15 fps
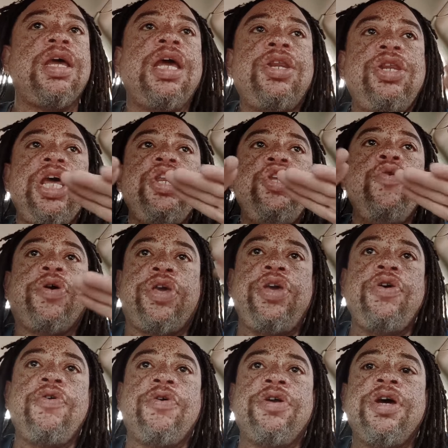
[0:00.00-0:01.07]
and then you're
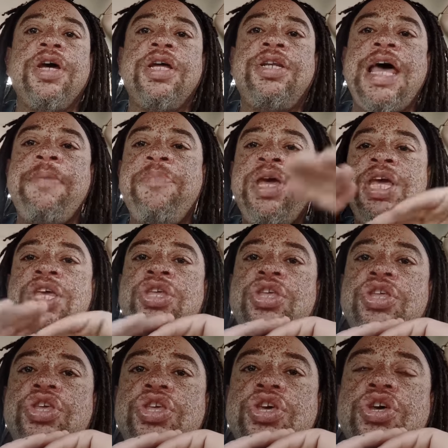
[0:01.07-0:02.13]
cured. That
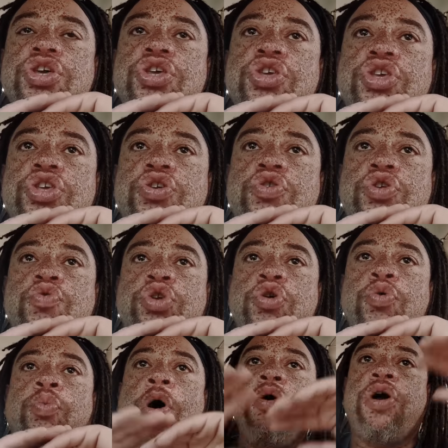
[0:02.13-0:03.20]
means you, you,
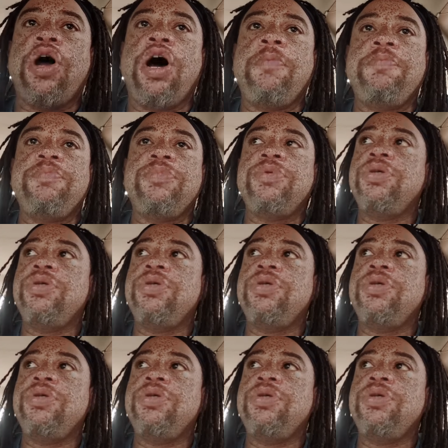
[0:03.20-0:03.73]
you woke up